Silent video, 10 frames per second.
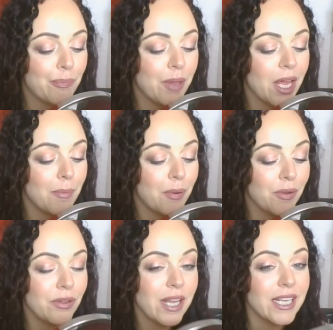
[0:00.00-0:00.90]

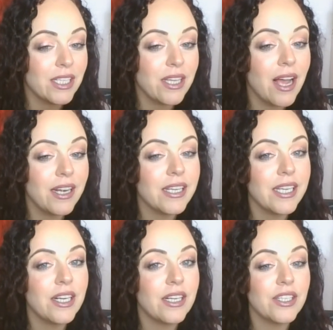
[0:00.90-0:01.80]
purple, like a
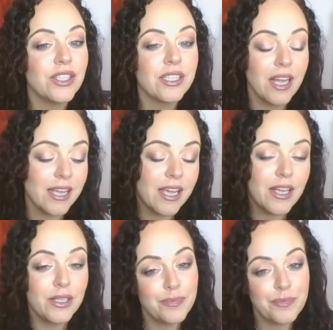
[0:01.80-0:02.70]
lilac-y colour, just like,
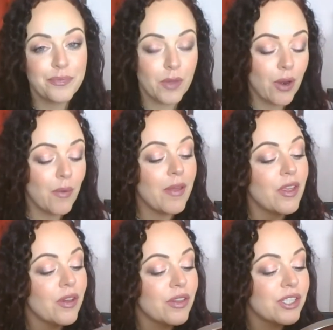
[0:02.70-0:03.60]
you know,
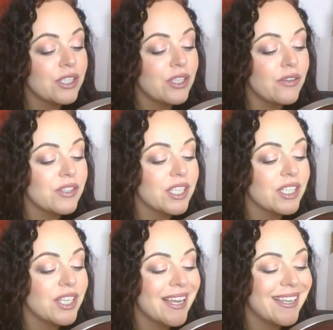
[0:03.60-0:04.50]
in the other
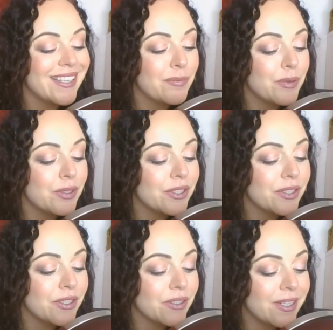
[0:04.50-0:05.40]
Lovesick shade.
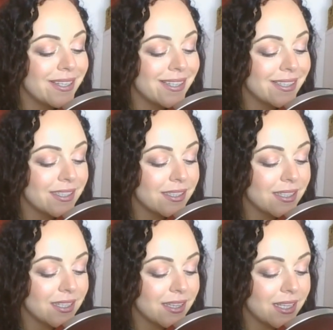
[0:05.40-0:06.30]
But there is,
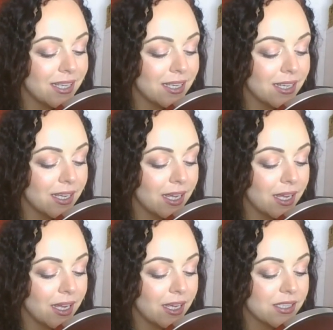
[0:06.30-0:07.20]
I
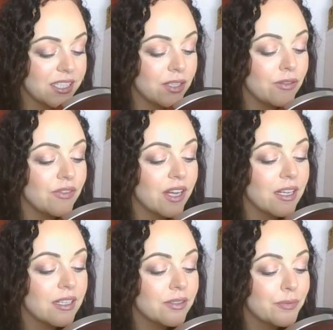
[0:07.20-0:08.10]
think, silver,
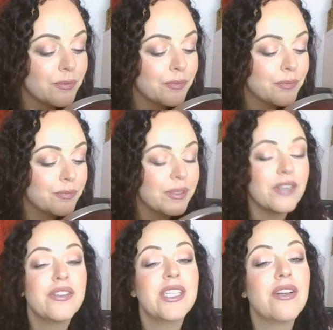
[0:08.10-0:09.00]
a
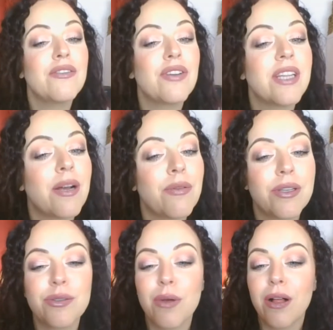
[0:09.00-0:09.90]
bit of silver in that
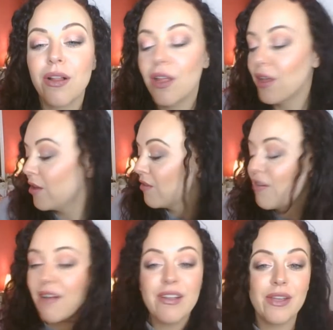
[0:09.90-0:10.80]
one as well.
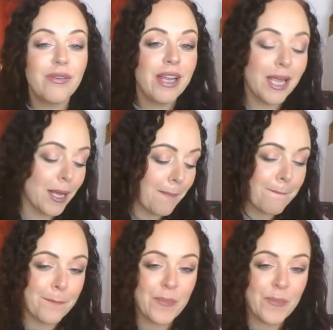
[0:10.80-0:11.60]
Very unique,